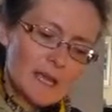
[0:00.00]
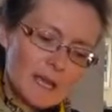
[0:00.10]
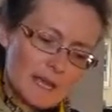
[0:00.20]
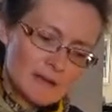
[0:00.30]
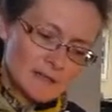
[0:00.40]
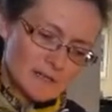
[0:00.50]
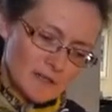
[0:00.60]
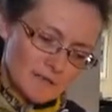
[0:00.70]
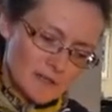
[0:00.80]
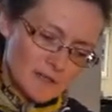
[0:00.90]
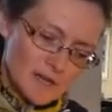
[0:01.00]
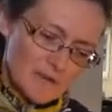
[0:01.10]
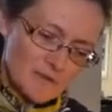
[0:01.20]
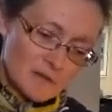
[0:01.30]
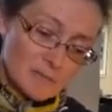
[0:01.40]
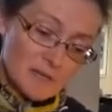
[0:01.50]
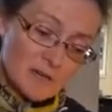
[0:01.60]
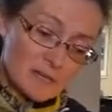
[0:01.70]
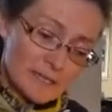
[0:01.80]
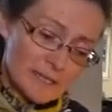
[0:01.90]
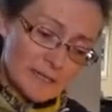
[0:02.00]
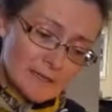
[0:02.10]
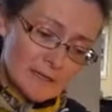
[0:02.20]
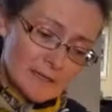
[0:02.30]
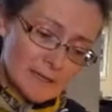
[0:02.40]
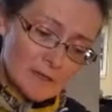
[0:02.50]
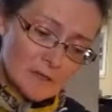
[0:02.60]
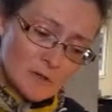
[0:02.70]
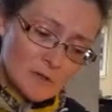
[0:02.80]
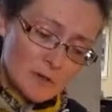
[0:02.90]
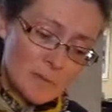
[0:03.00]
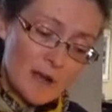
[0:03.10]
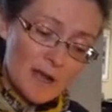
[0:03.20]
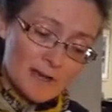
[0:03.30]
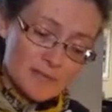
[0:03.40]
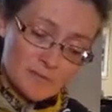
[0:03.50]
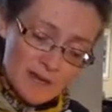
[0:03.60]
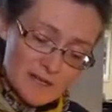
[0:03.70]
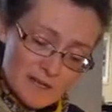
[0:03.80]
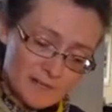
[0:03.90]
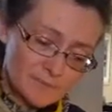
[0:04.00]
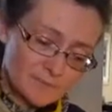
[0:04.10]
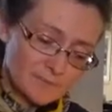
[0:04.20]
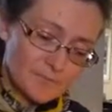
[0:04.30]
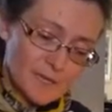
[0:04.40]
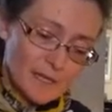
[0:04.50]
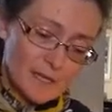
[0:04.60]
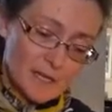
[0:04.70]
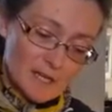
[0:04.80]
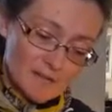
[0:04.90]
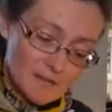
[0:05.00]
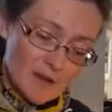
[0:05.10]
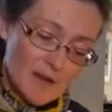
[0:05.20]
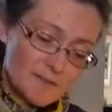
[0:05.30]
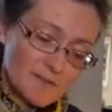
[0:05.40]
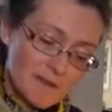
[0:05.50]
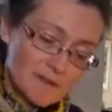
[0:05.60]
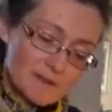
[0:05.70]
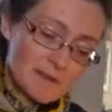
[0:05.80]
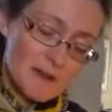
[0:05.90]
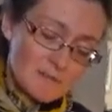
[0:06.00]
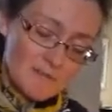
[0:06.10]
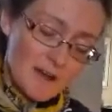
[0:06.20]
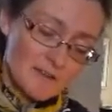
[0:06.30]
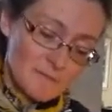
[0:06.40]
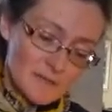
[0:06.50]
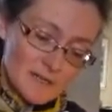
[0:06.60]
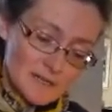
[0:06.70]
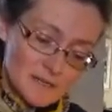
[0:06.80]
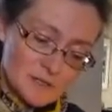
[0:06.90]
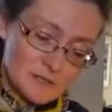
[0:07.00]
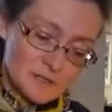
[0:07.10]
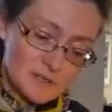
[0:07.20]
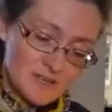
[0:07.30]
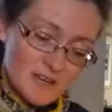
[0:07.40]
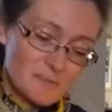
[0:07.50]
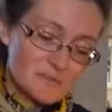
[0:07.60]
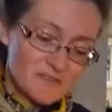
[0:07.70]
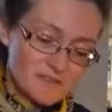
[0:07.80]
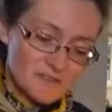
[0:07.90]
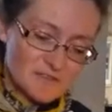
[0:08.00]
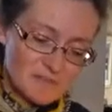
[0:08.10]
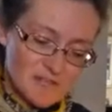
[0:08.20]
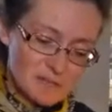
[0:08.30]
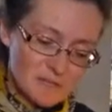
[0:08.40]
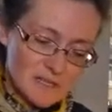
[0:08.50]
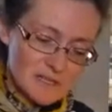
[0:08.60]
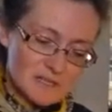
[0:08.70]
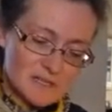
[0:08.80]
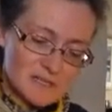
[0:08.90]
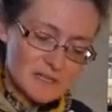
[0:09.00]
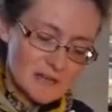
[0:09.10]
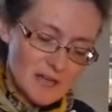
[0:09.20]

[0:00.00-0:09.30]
and if the knife comes out clean then your pie is ready if not then at five minute intervals up to 15 minutes